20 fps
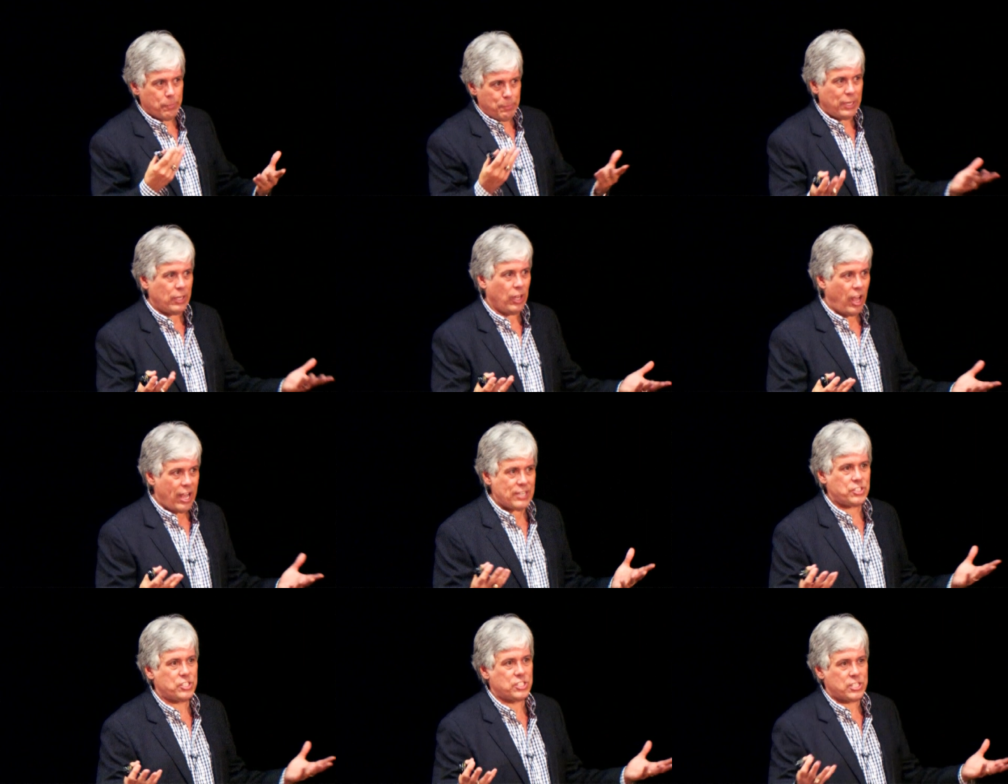to be
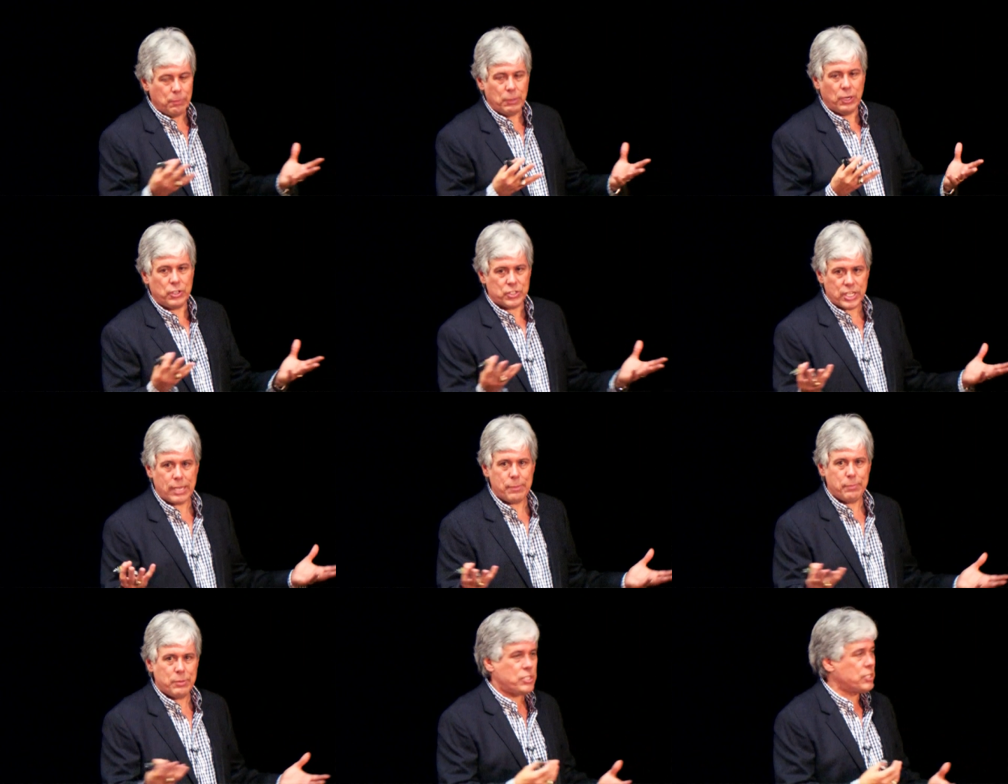asked
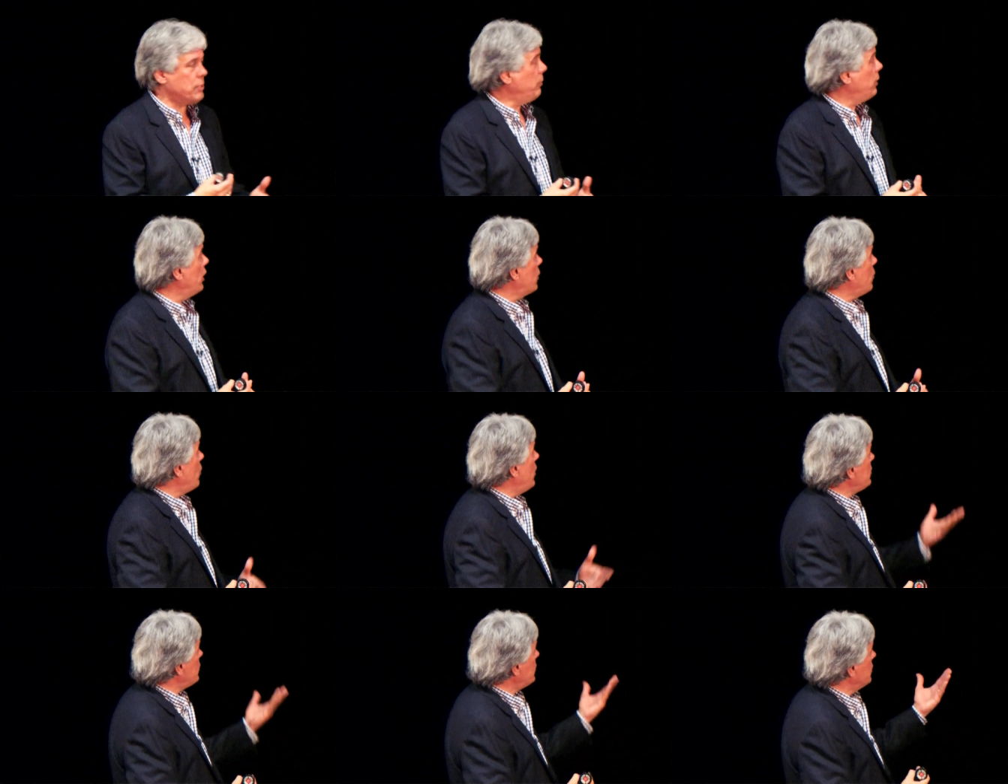same and similar
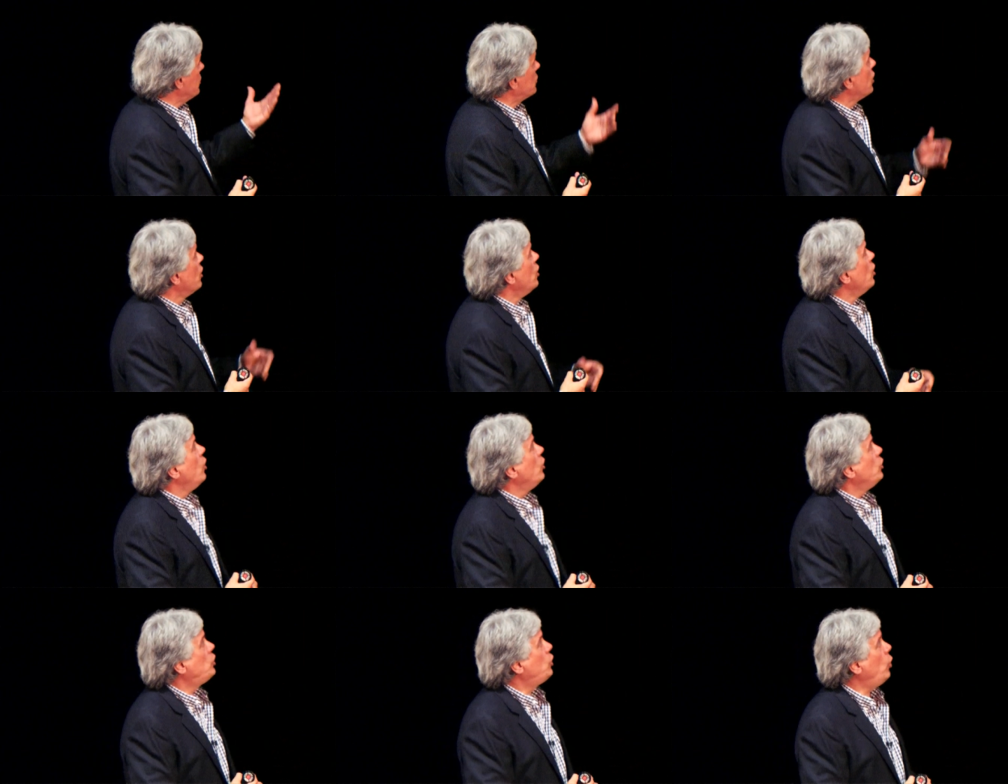questions
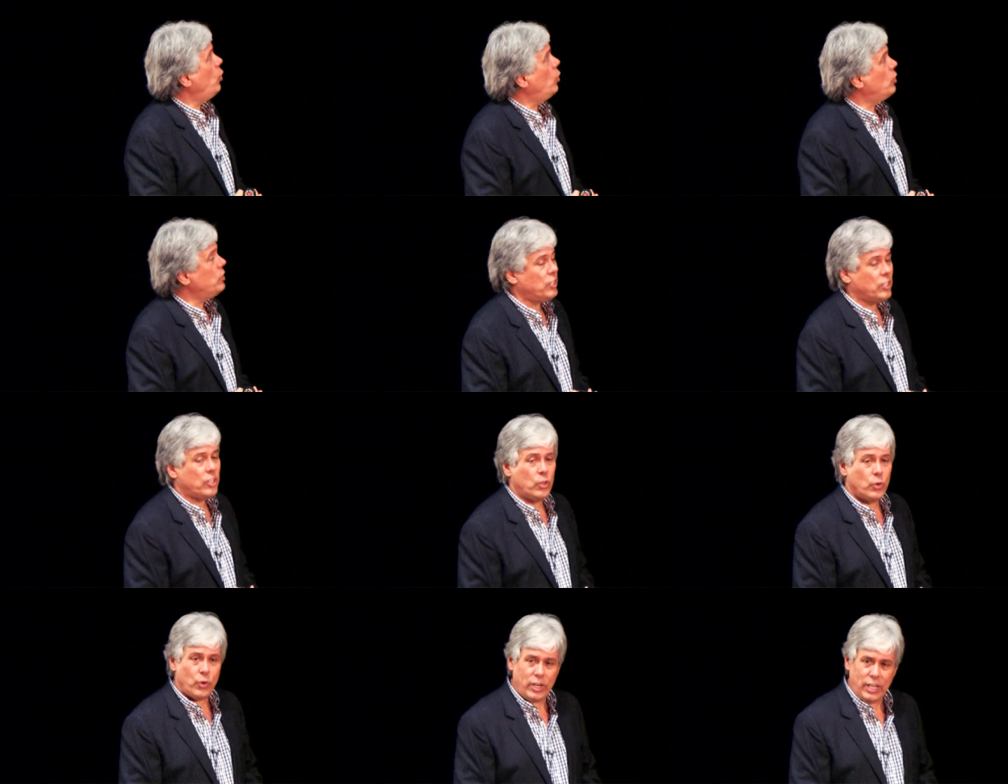to a
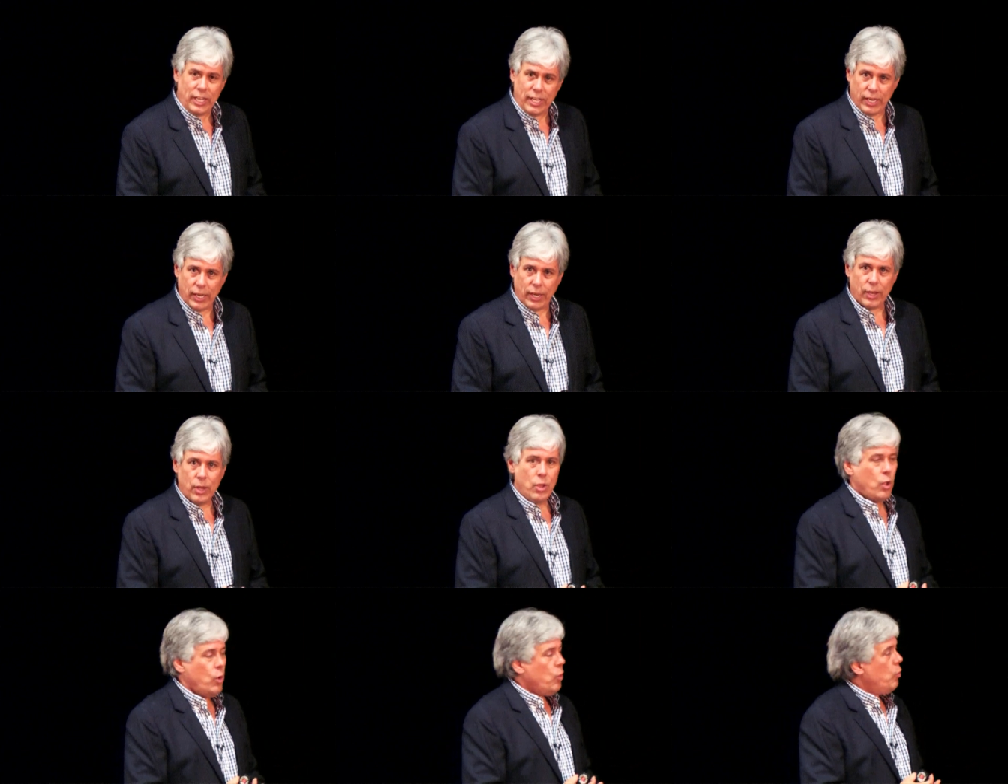degree.
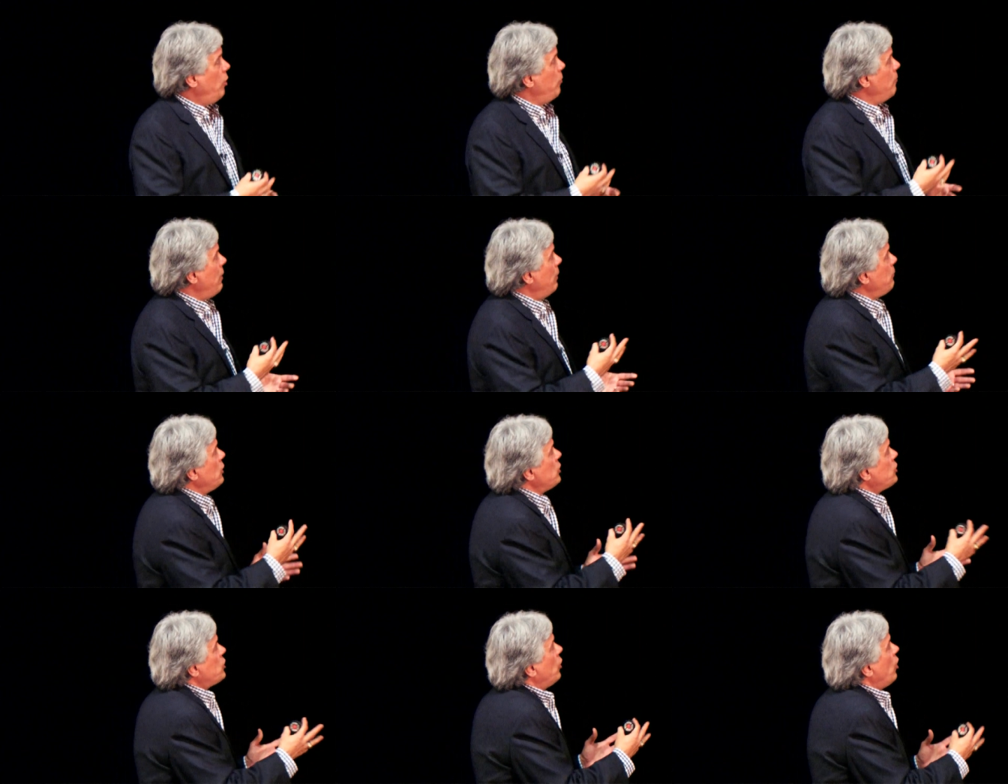
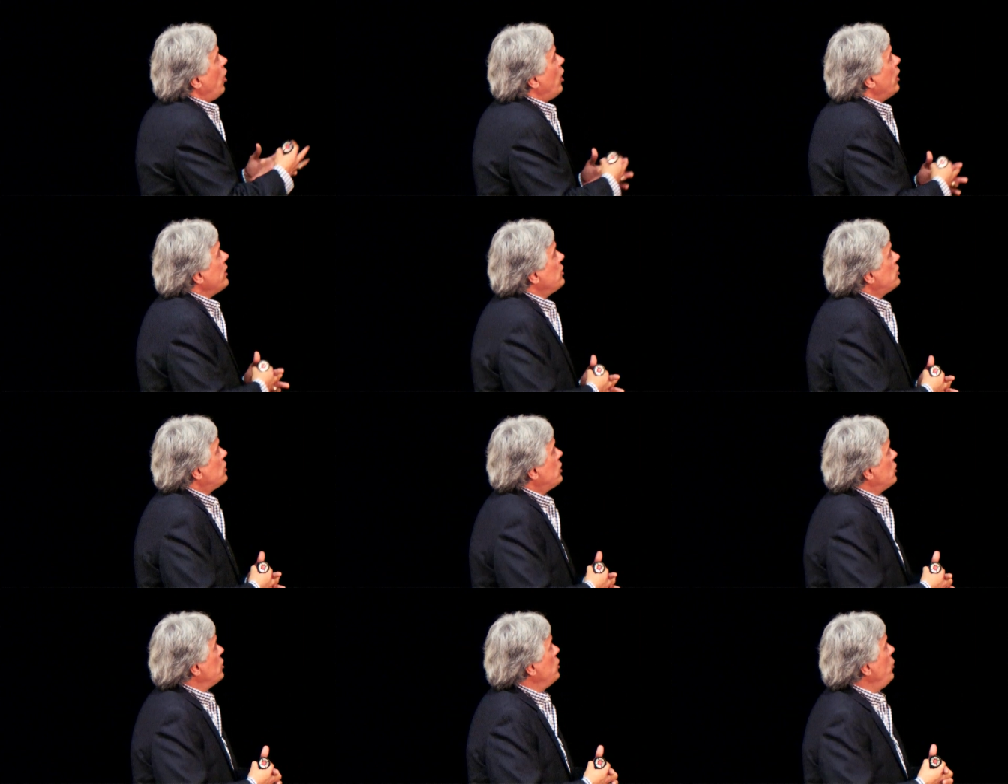Remember, your
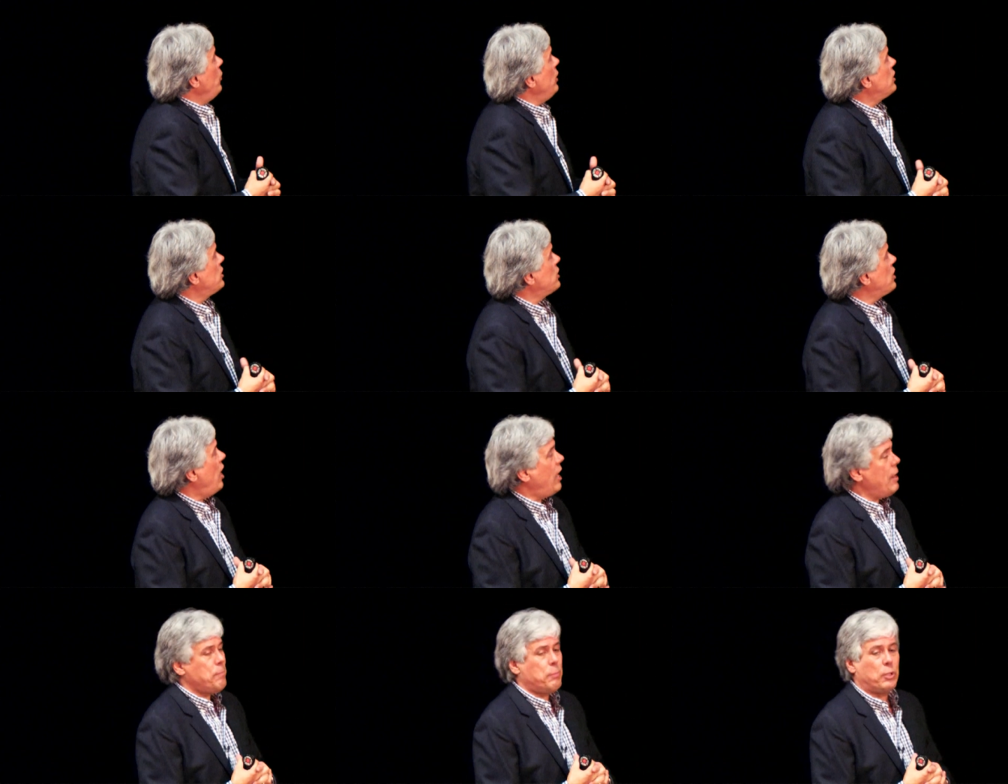audience is new each
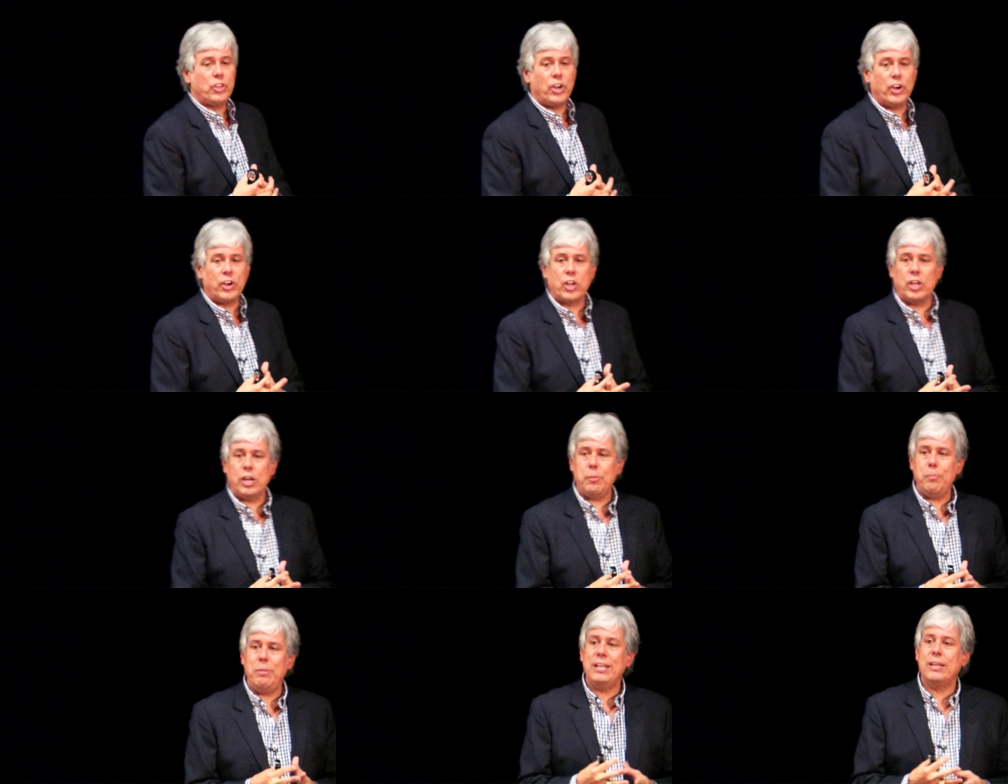time, but they're going to be